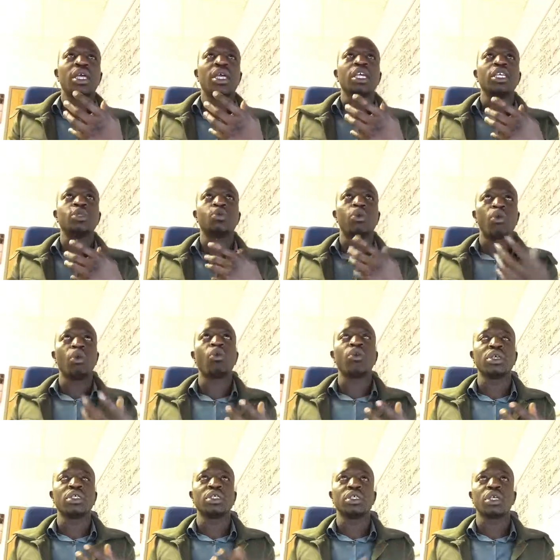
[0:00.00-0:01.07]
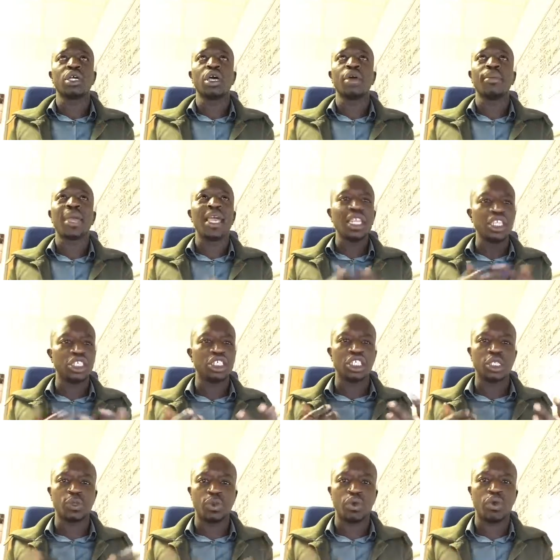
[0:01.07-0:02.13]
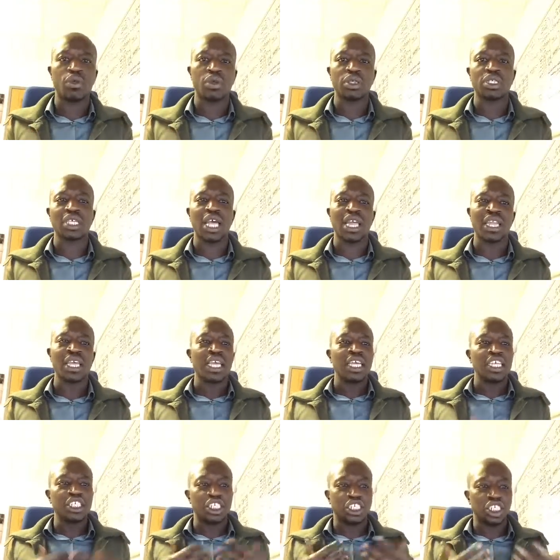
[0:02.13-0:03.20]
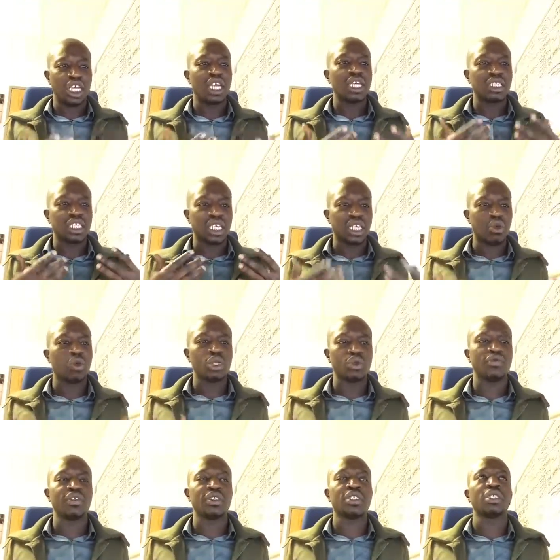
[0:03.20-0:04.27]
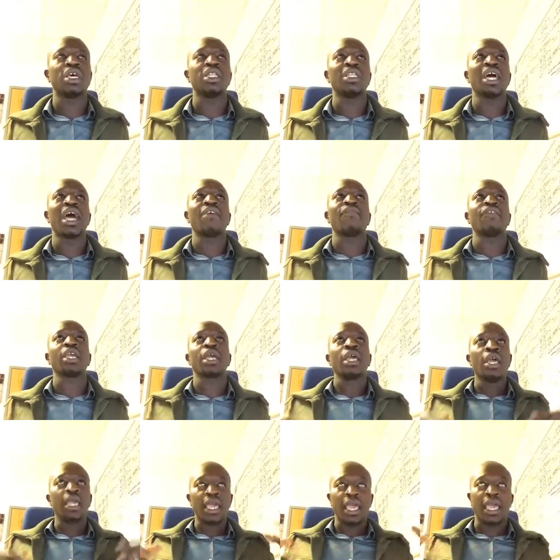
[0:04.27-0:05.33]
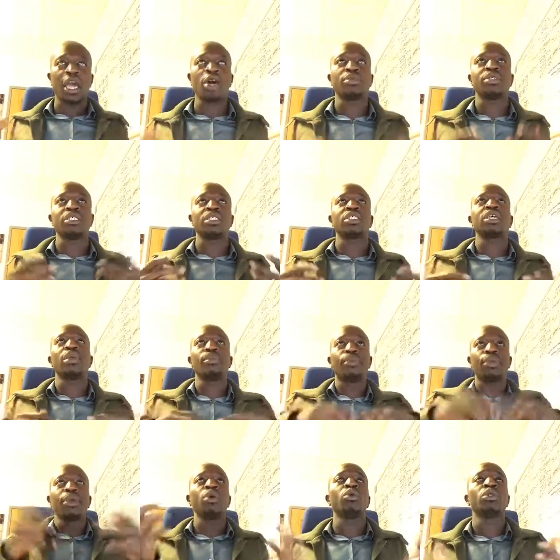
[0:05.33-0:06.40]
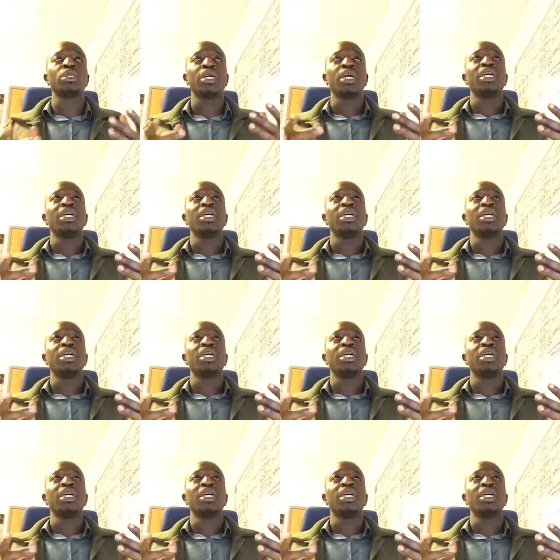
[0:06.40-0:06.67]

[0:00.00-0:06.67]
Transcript: is porous, energy is porous, and he shares key words with his son that I think it helps his son build